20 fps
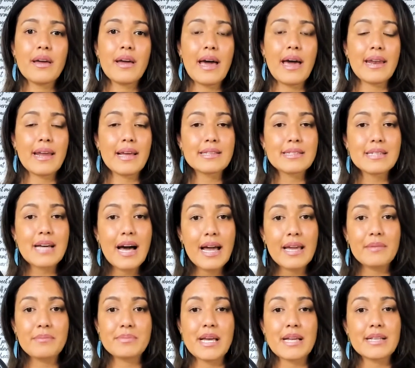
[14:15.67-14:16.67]
And at
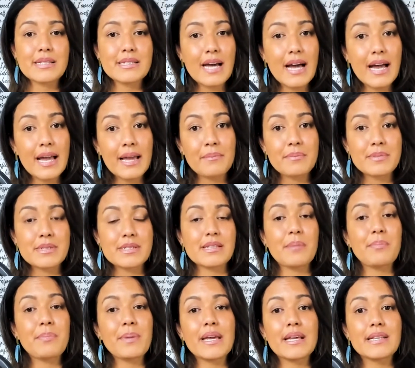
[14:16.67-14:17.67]
times,
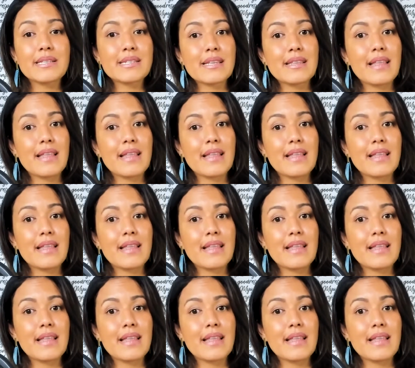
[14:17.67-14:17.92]
stepping into